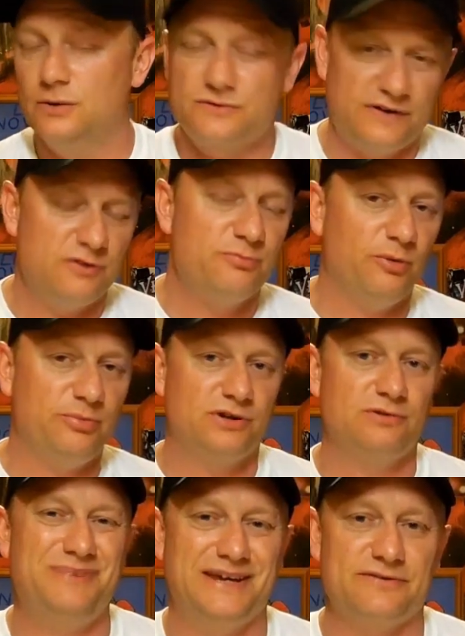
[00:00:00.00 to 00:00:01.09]
was very
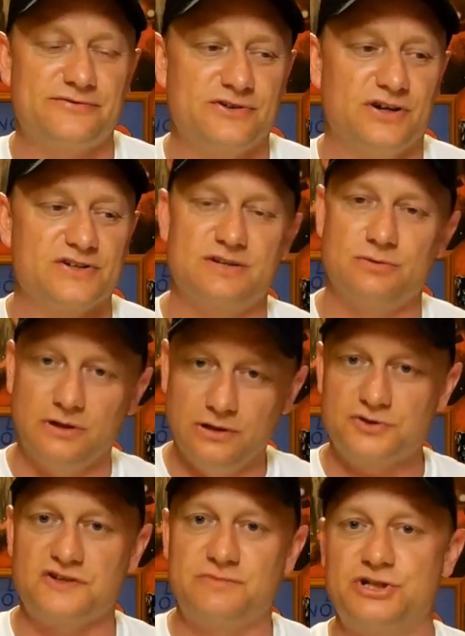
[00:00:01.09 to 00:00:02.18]
popular and big in France, so there were a
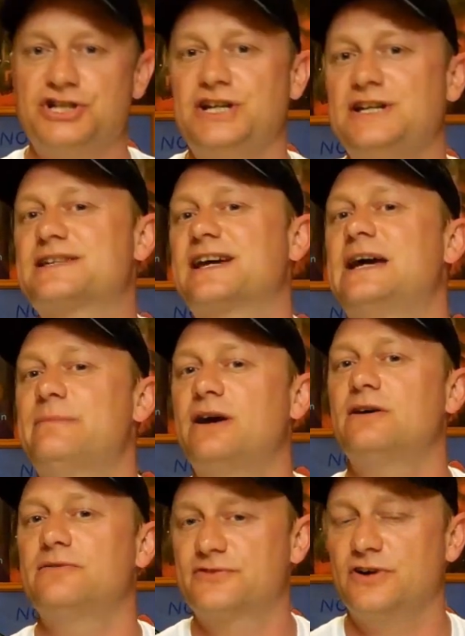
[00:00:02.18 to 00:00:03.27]
lot of machines came
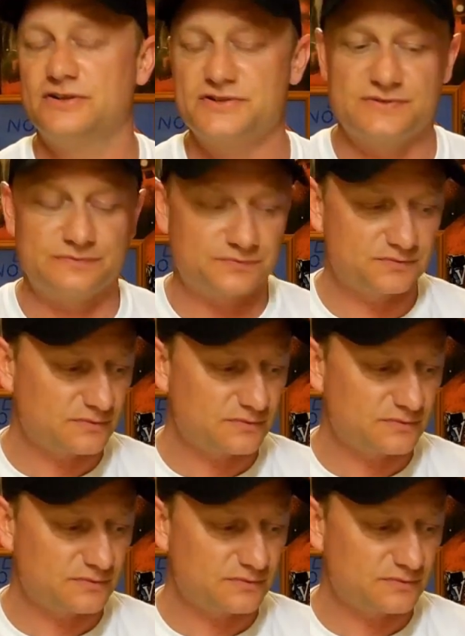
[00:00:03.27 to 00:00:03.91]
out of France.